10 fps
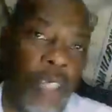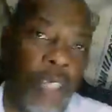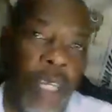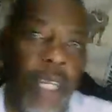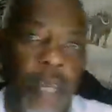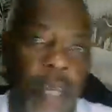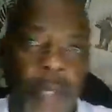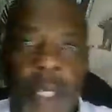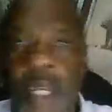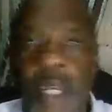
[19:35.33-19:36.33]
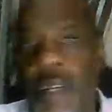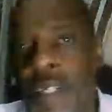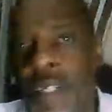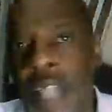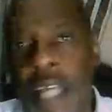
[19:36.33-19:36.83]
and everything, and you're
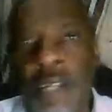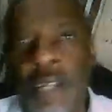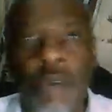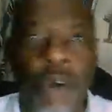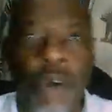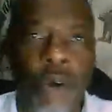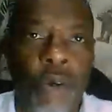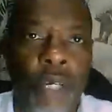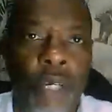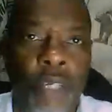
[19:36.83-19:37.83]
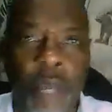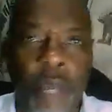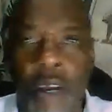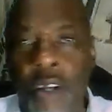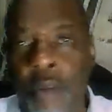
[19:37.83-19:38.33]
excited. You go and you make all
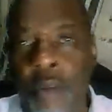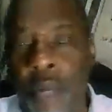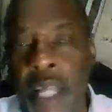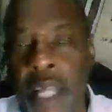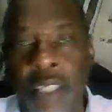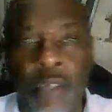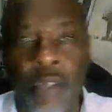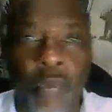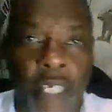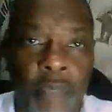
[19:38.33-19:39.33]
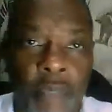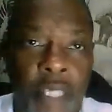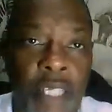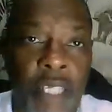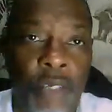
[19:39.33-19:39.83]
your plans and arrangements, and
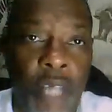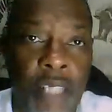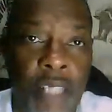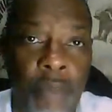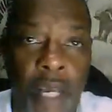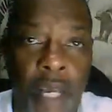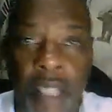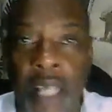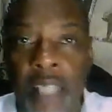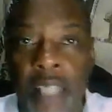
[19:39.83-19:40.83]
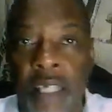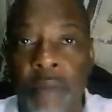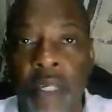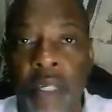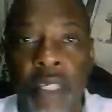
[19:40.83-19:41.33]
you got some contacts coming
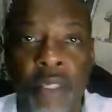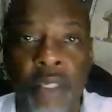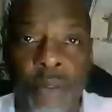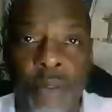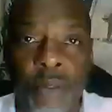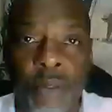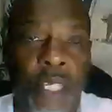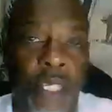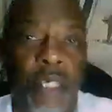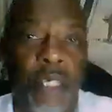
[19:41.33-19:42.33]
into Kenya.